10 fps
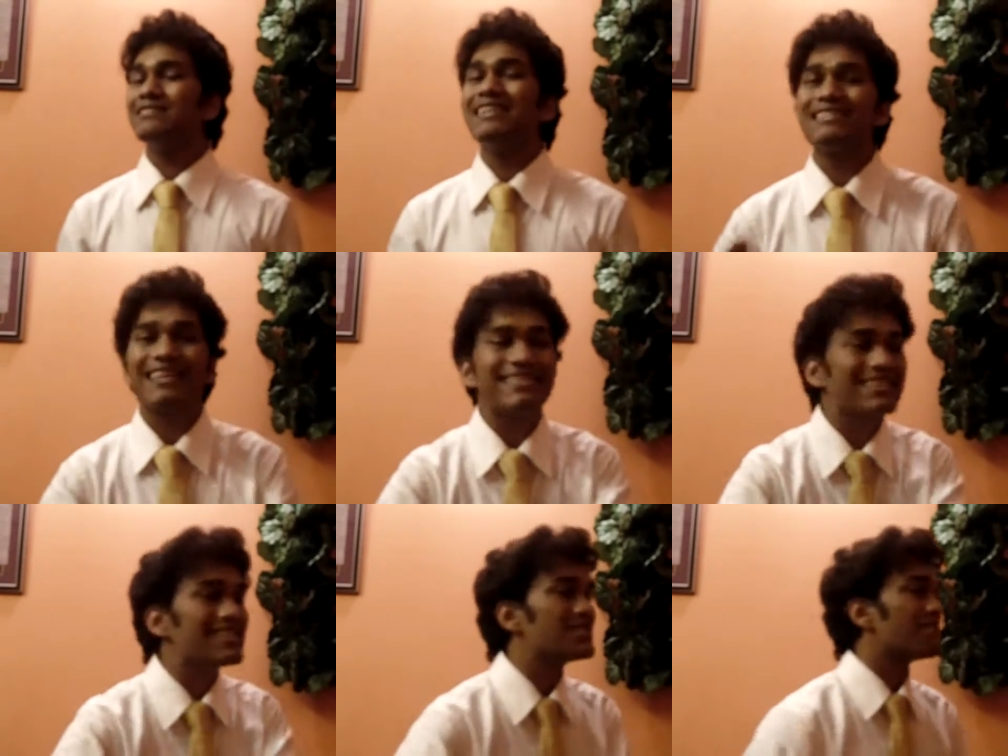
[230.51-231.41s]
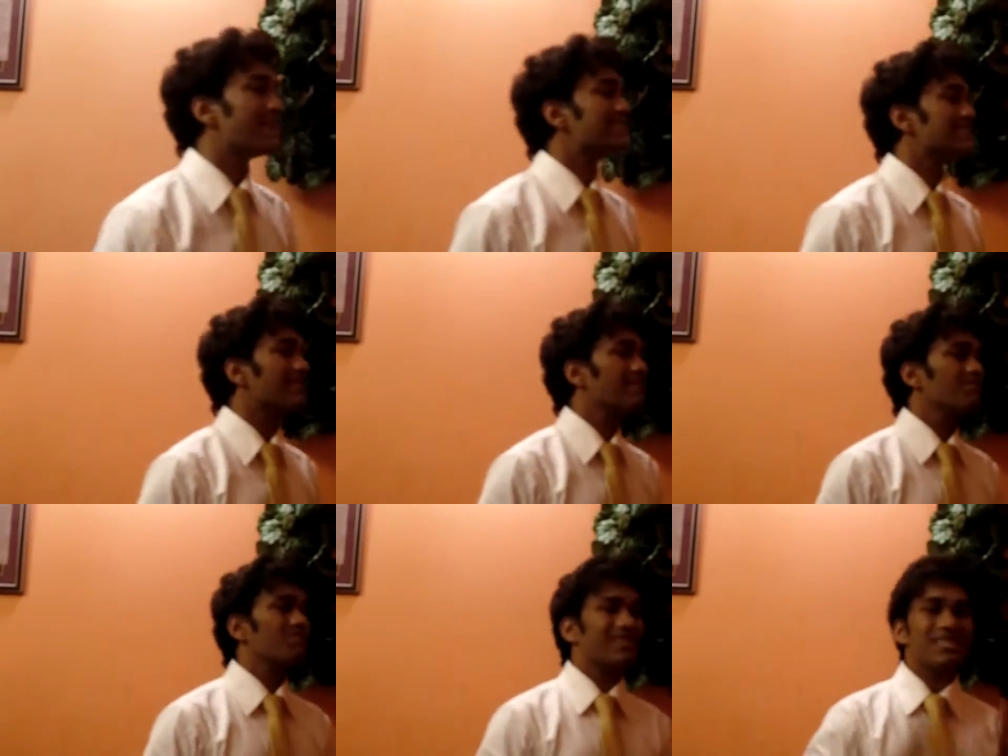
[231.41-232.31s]
Just rest in His presence.
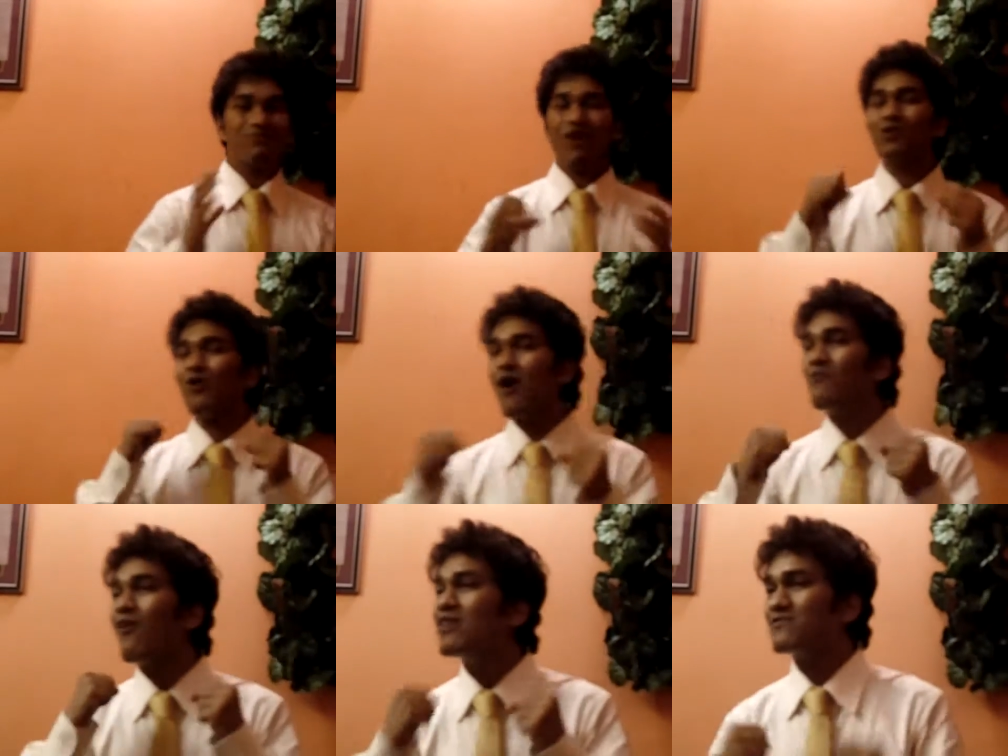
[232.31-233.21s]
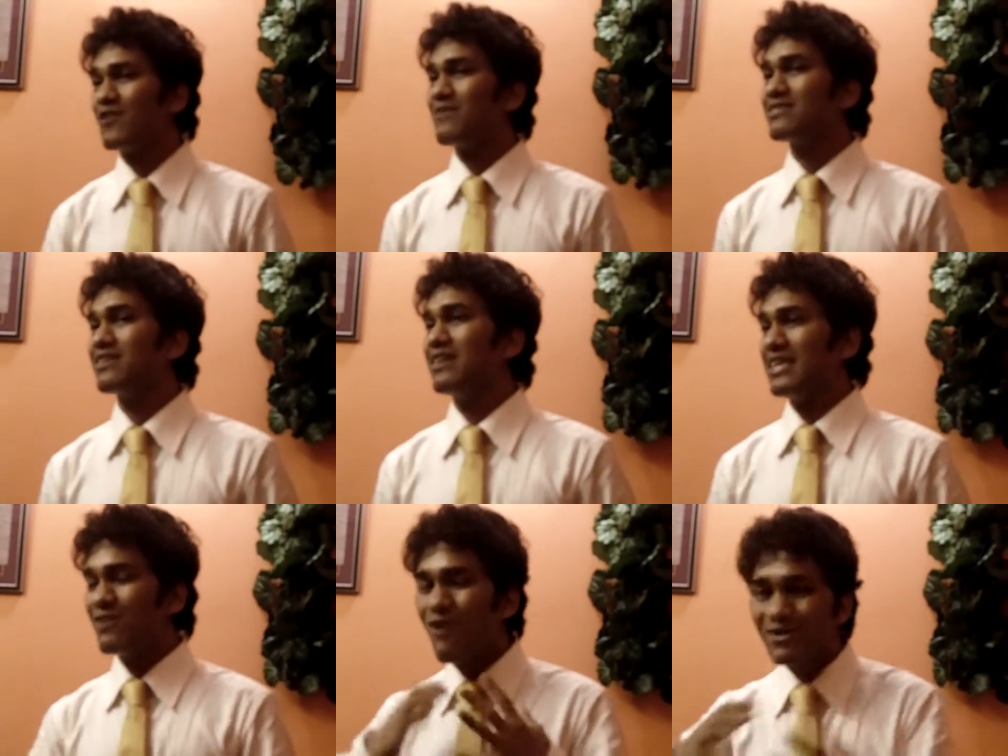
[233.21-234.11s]
This is what God wants from us.
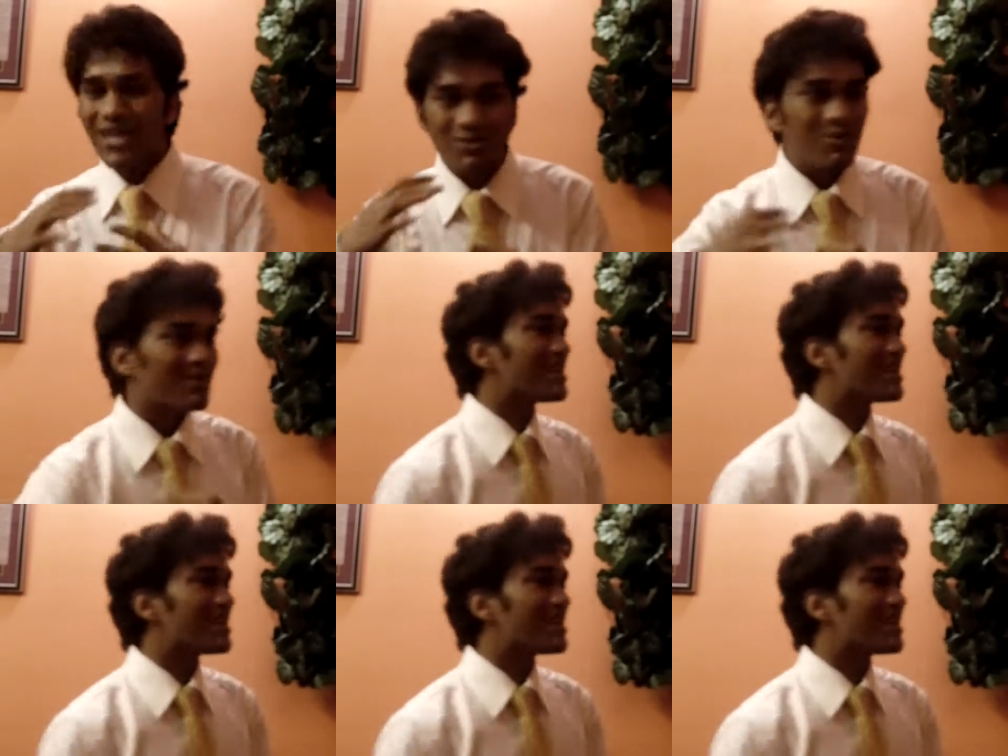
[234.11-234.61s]
He wants us to